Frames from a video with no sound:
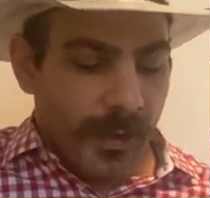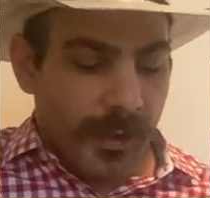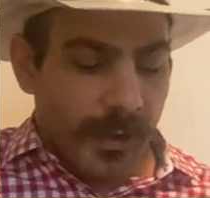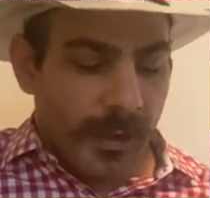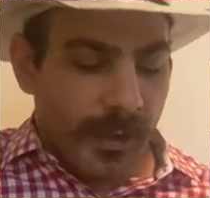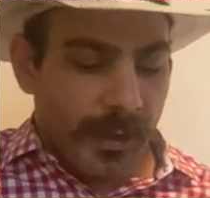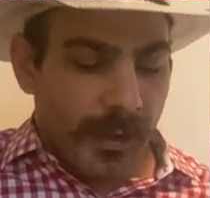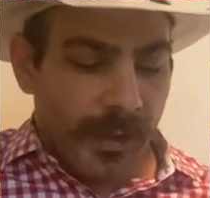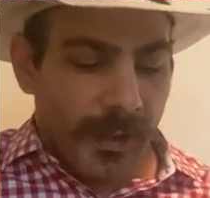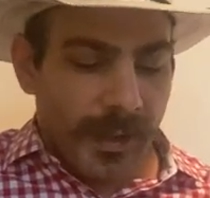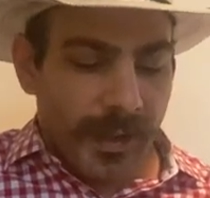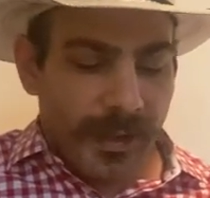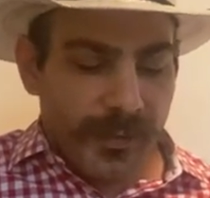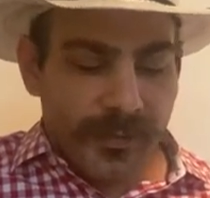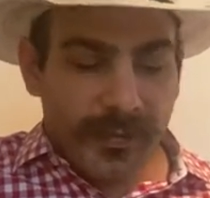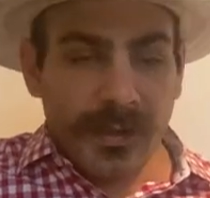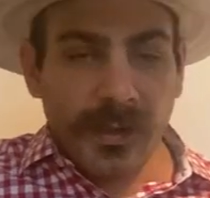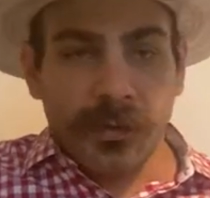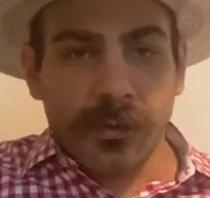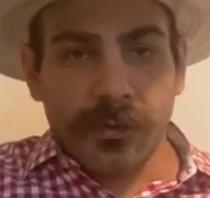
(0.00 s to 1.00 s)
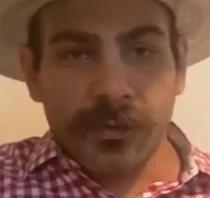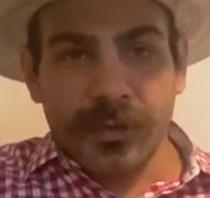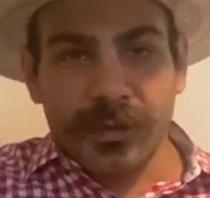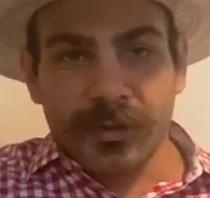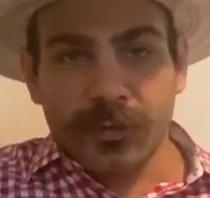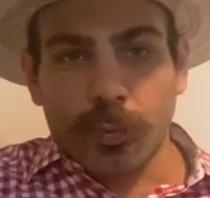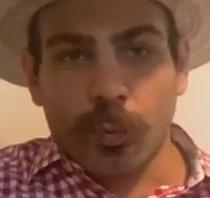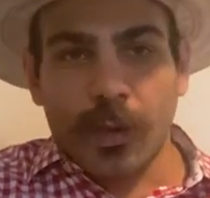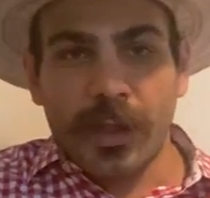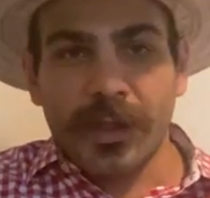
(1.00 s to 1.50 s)
Uh, I think on
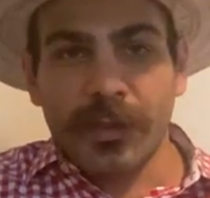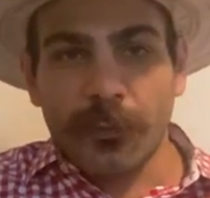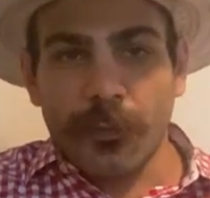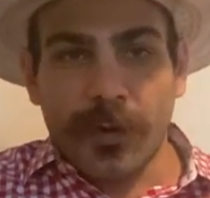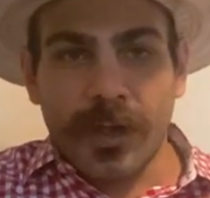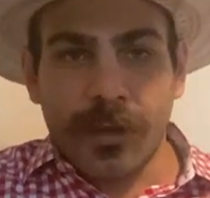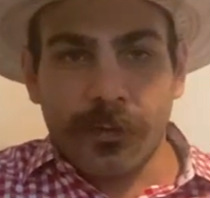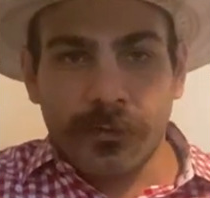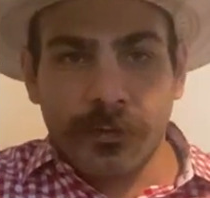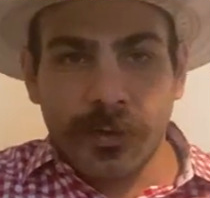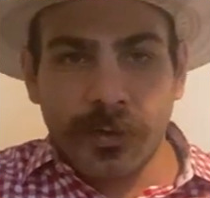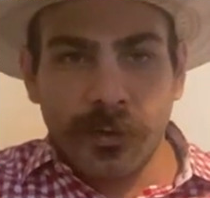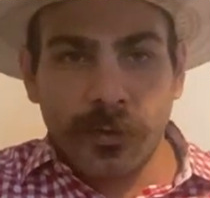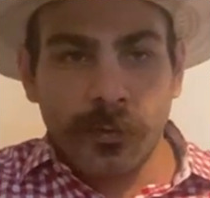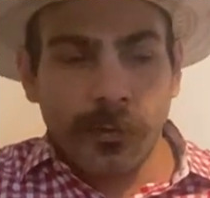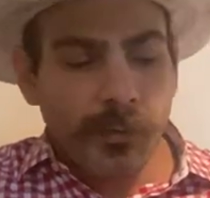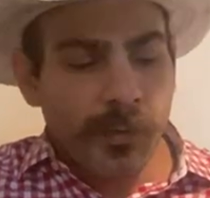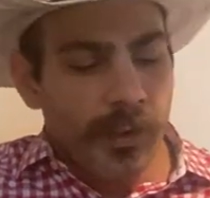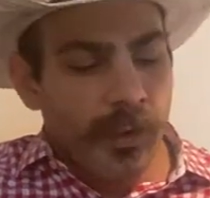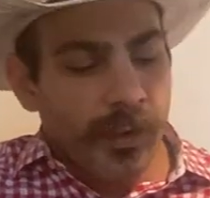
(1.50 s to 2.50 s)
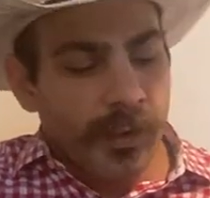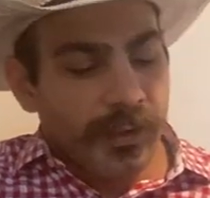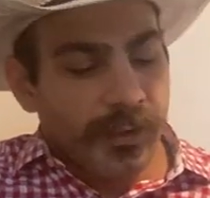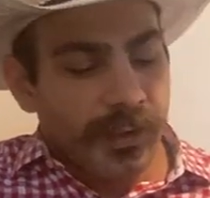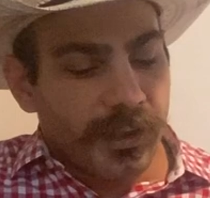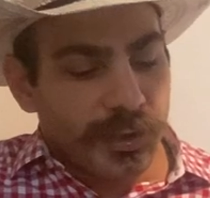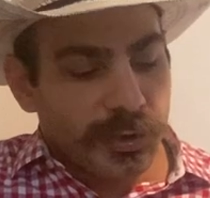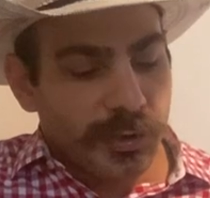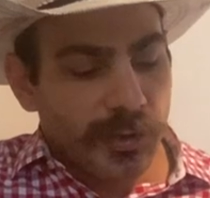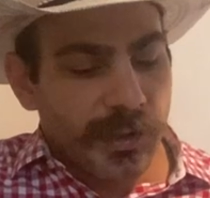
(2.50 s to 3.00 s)
this wide round toe,
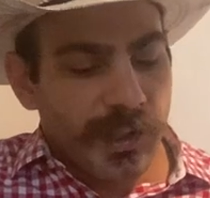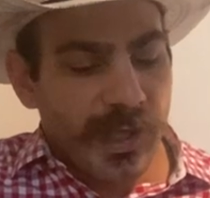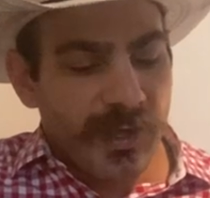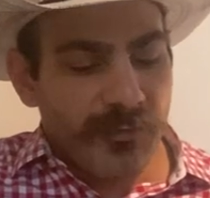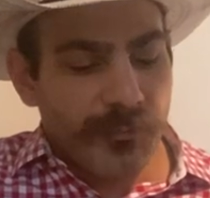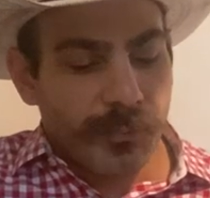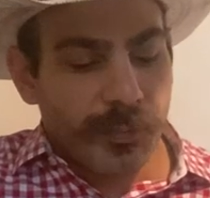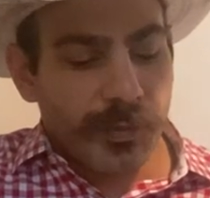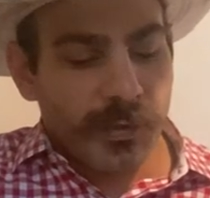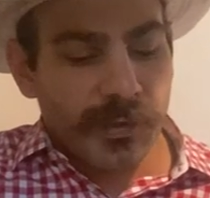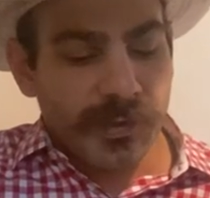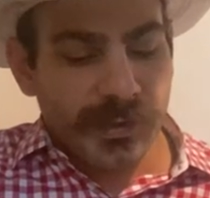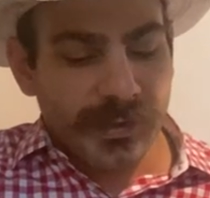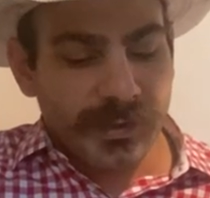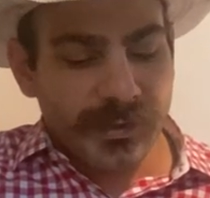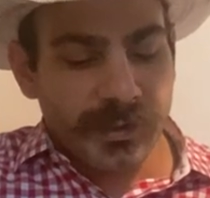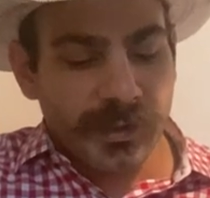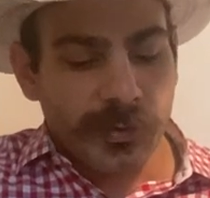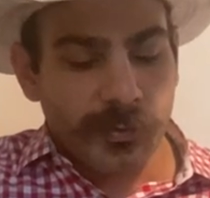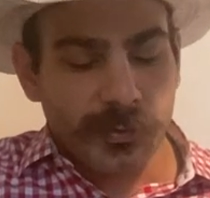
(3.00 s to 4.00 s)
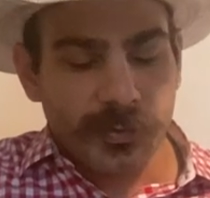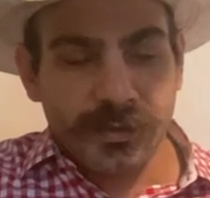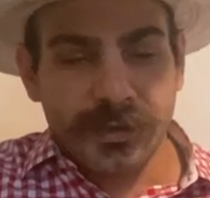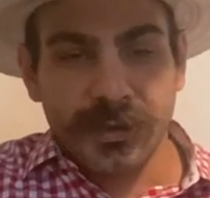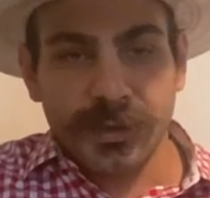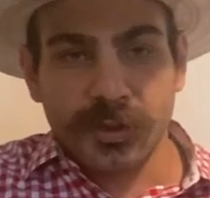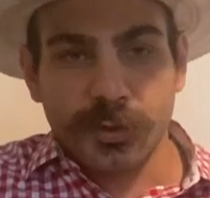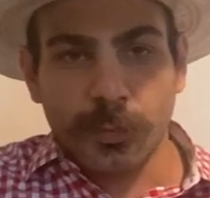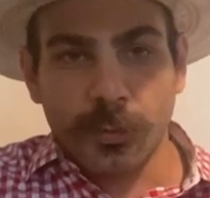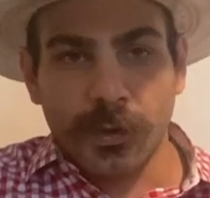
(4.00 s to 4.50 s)
they should have put a single
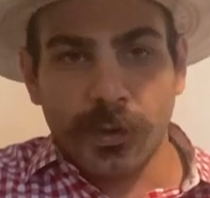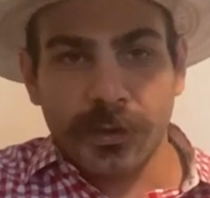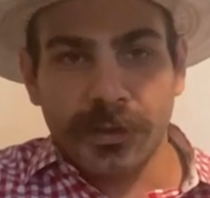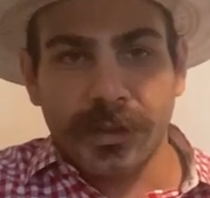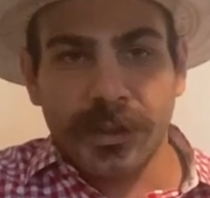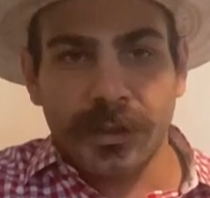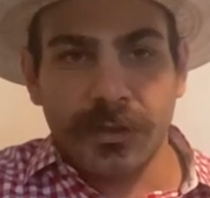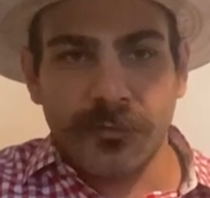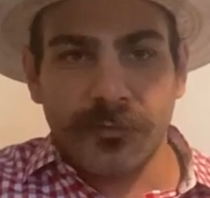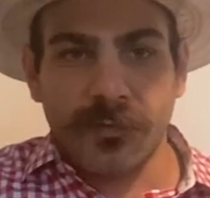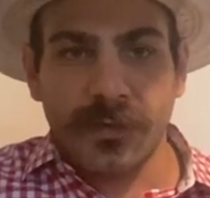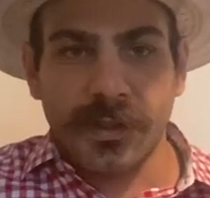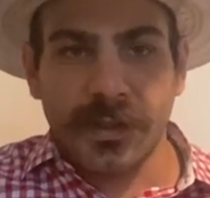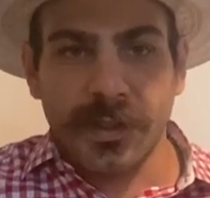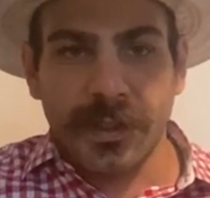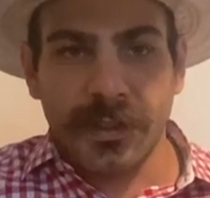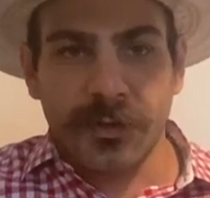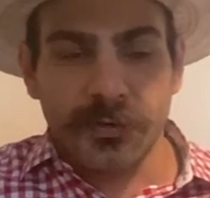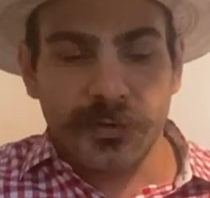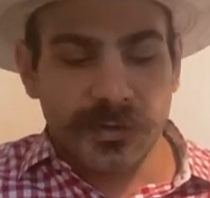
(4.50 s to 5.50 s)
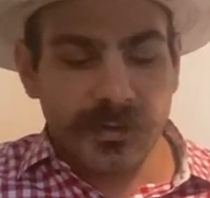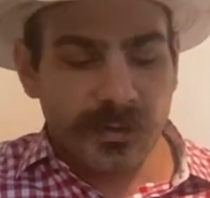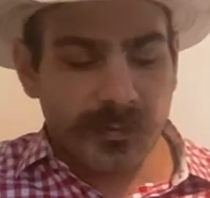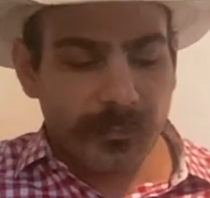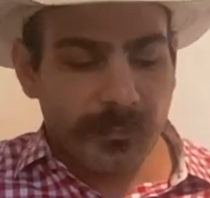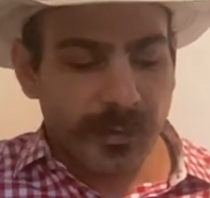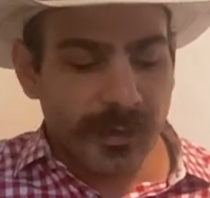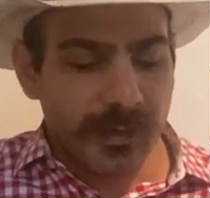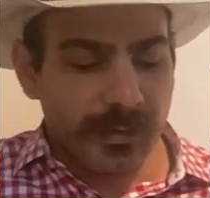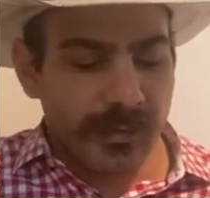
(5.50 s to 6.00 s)
stitch welt, kind of like Anderson
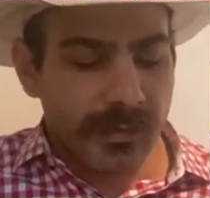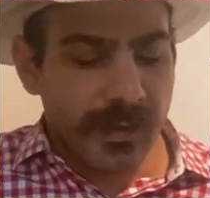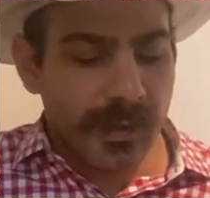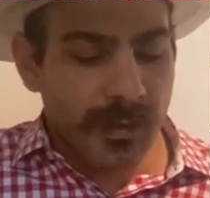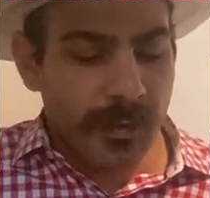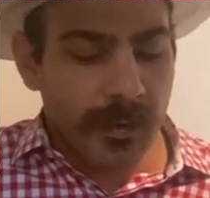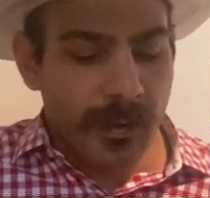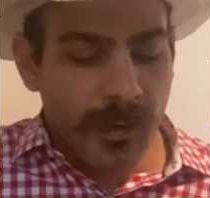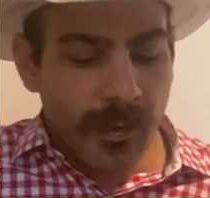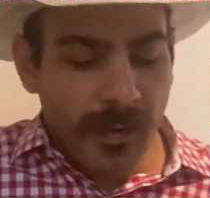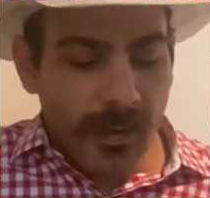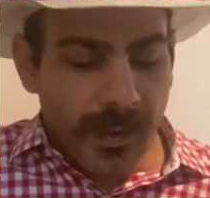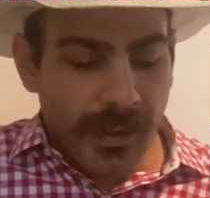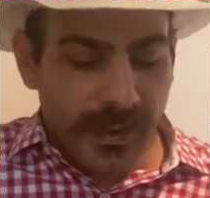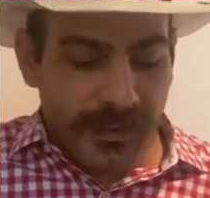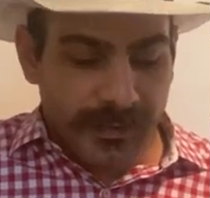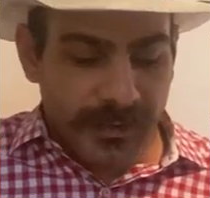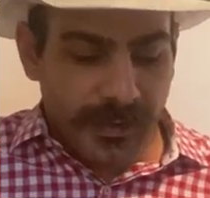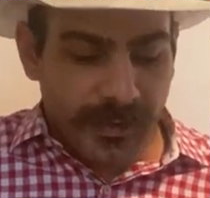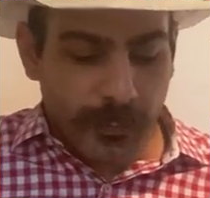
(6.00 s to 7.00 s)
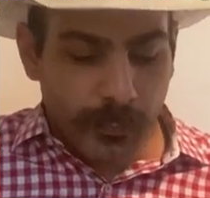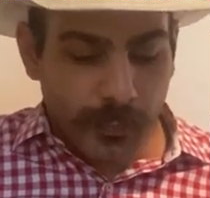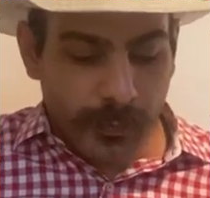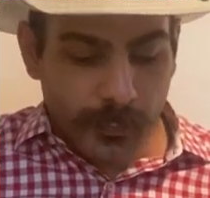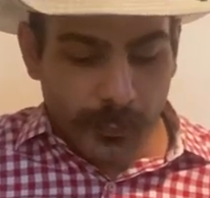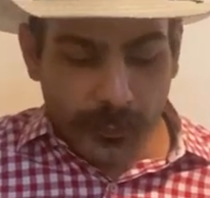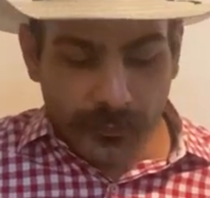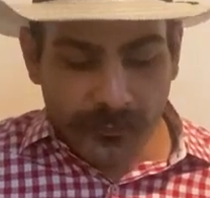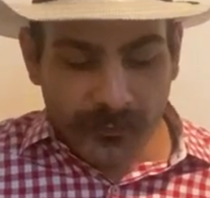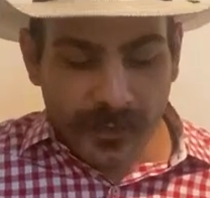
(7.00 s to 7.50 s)
Bean did. I think it would
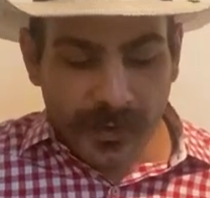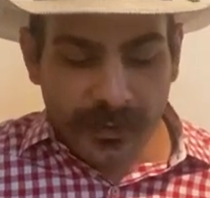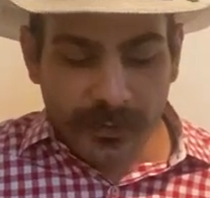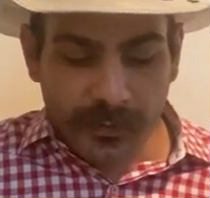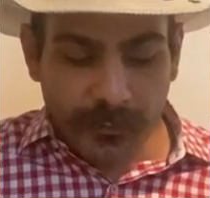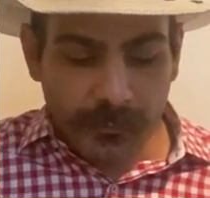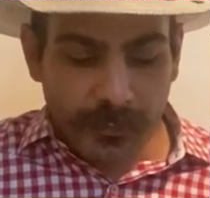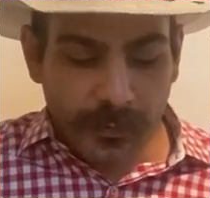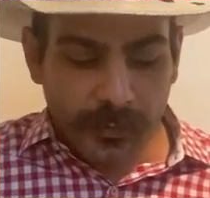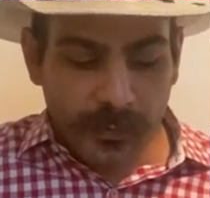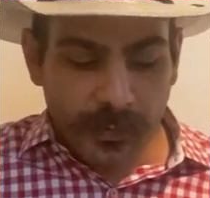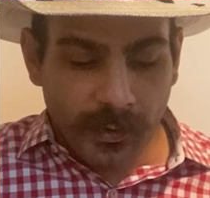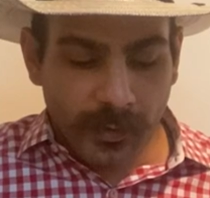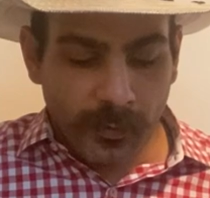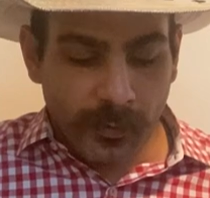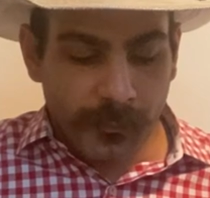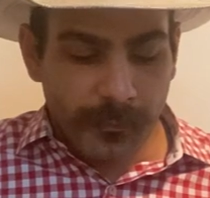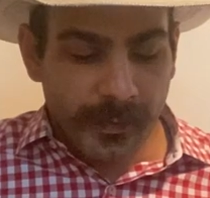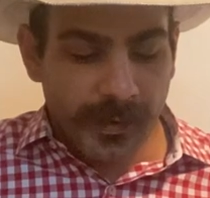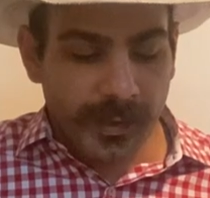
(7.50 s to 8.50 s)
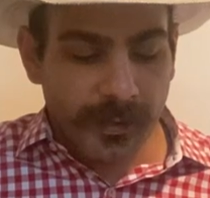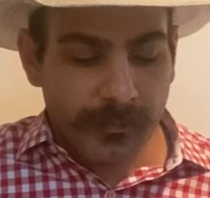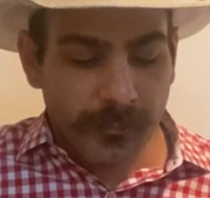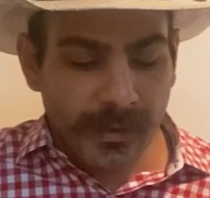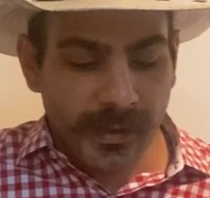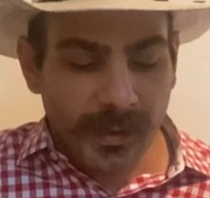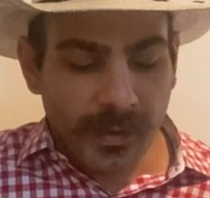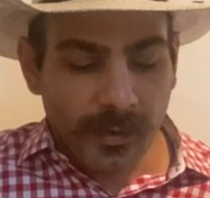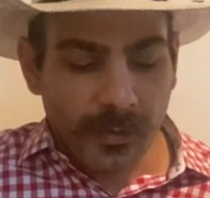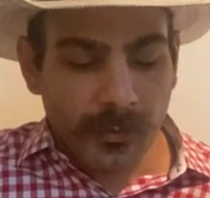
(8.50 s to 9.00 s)
have refined the boot a little bit and
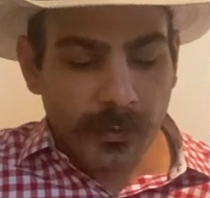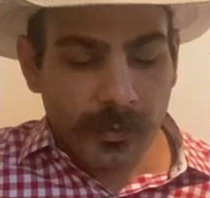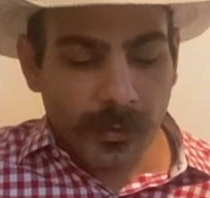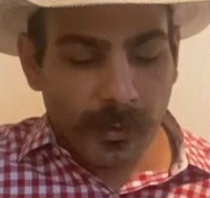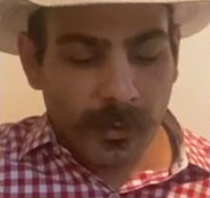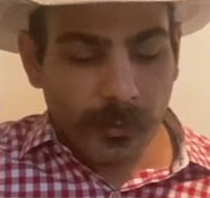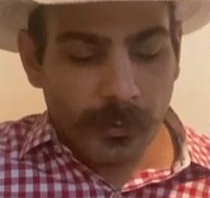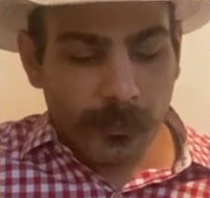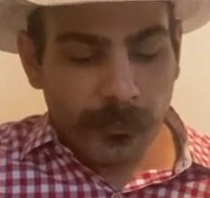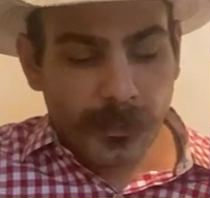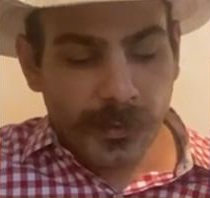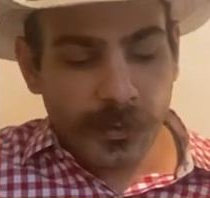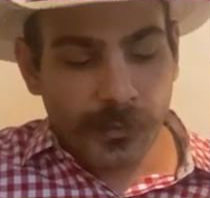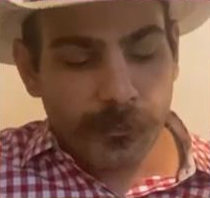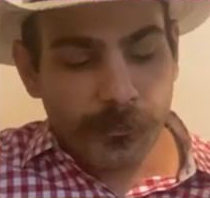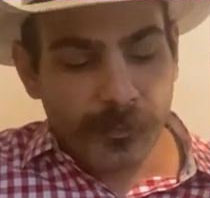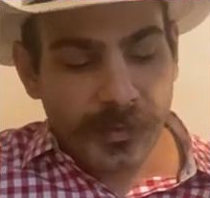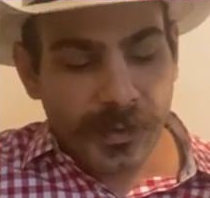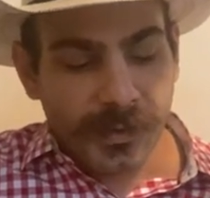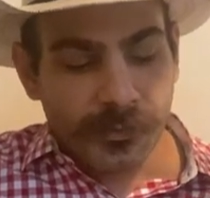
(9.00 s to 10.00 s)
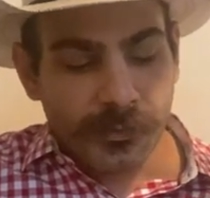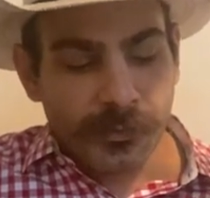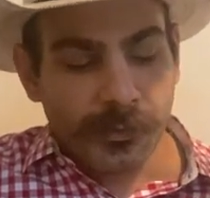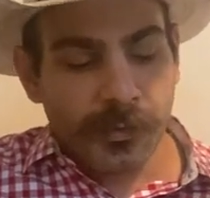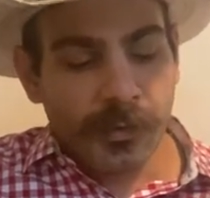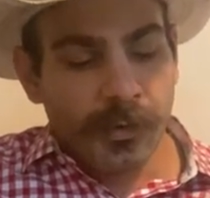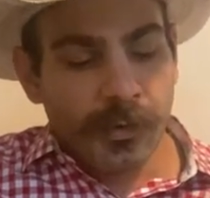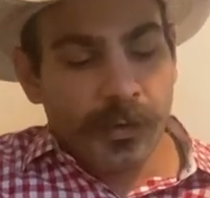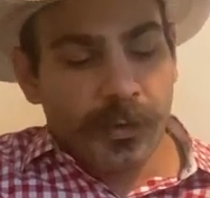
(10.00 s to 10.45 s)
made it look a little bit better.